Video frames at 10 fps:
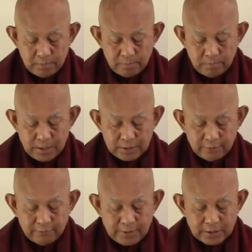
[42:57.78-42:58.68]
Mental
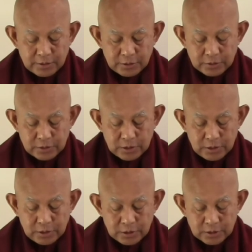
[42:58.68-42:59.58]
factors,
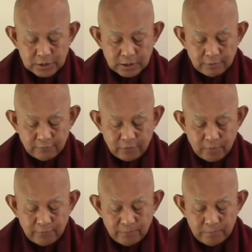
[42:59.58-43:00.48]
subtle form
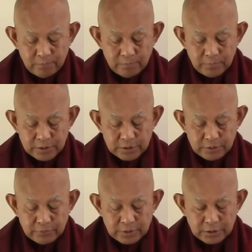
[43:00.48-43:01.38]
of
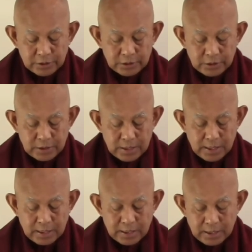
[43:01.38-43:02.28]
materiality,
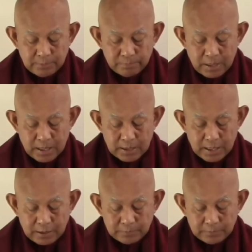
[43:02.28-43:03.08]
and nibbana.